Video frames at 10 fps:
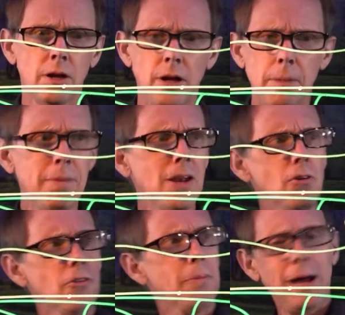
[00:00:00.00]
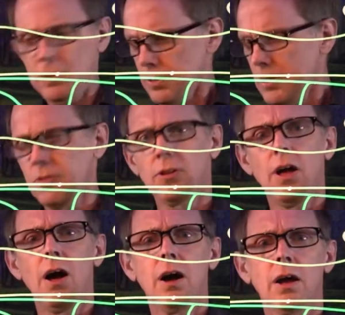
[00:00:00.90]
A meter is about this
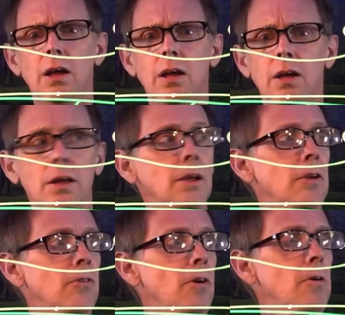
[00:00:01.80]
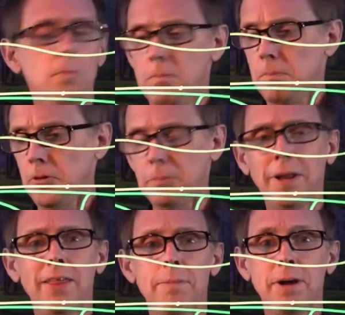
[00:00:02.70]
long. So
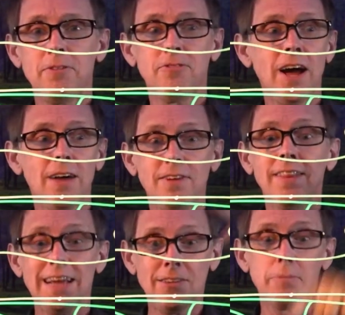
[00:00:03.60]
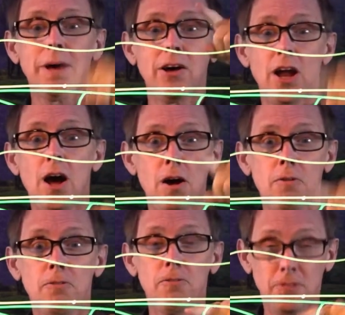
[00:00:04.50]
multiply that by five, and that's about
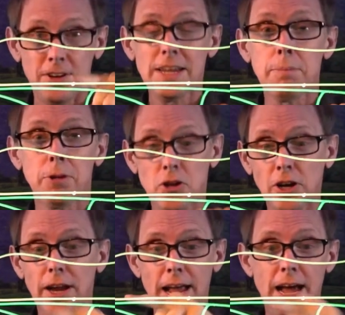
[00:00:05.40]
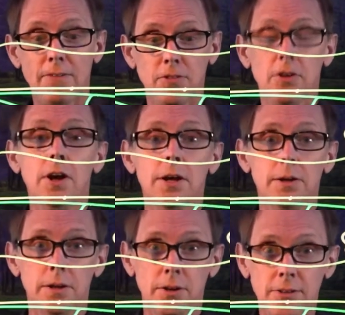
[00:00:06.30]
how deep you're going to have to
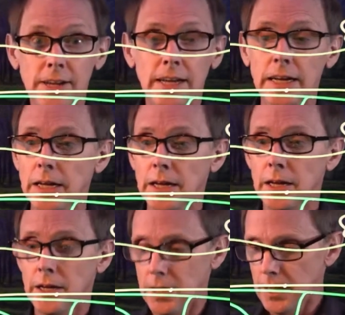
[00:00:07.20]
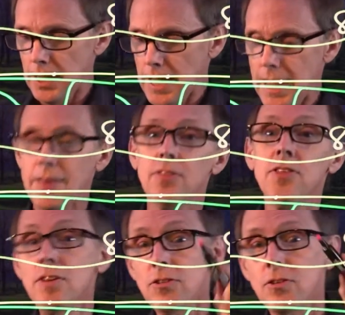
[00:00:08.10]
dig. And
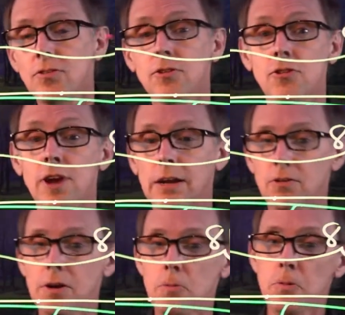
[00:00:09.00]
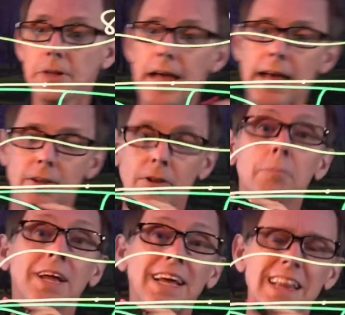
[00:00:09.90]
this is the trajectory we'll get,
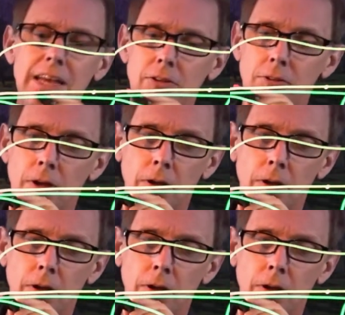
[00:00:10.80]
something like this.